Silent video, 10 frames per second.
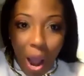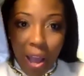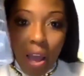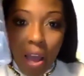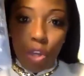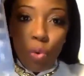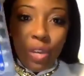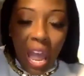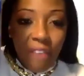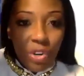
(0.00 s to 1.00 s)
why you
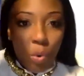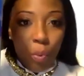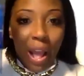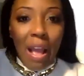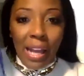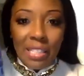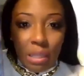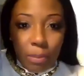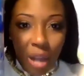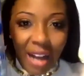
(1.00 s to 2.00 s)
gave it away in
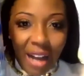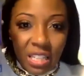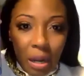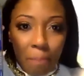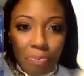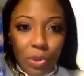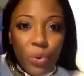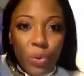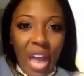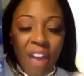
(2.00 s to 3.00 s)
some gossip you
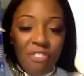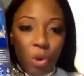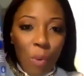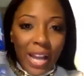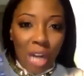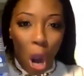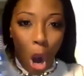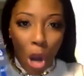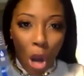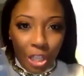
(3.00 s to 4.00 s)
gave it away in an
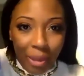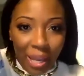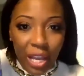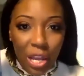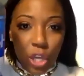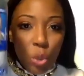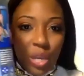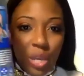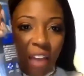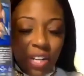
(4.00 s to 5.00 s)
argument. You
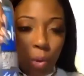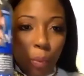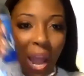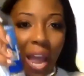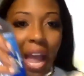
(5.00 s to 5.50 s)
gave it away